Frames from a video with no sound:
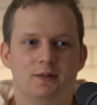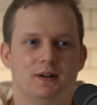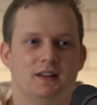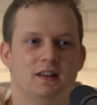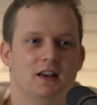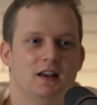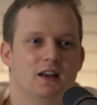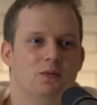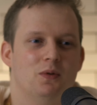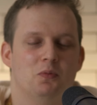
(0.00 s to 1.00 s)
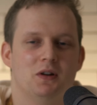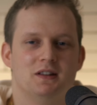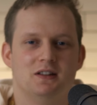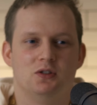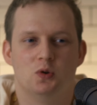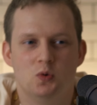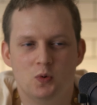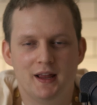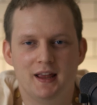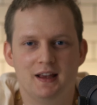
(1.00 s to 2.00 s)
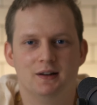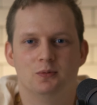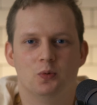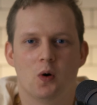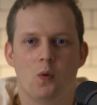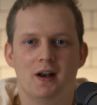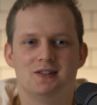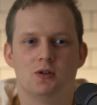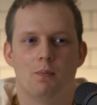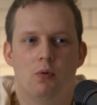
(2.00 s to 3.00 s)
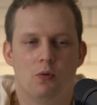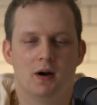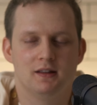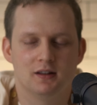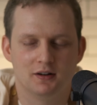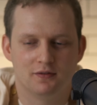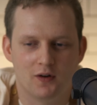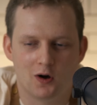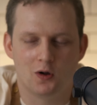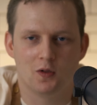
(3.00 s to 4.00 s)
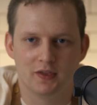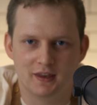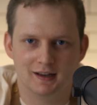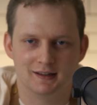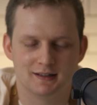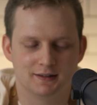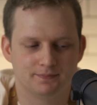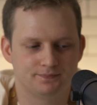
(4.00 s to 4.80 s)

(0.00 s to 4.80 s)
What is he doing? What is the point of all this?